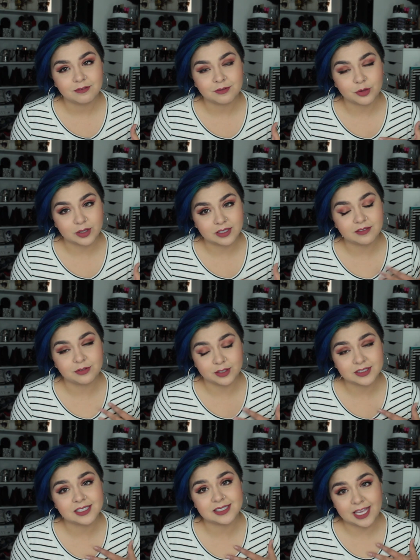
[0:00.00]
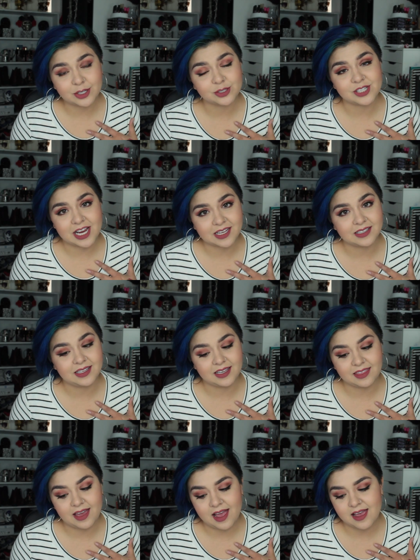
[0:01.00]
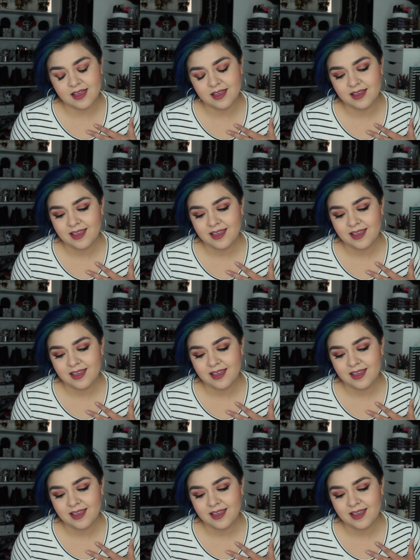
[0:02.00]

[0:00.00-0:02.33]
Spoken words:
for a designer jacket like that.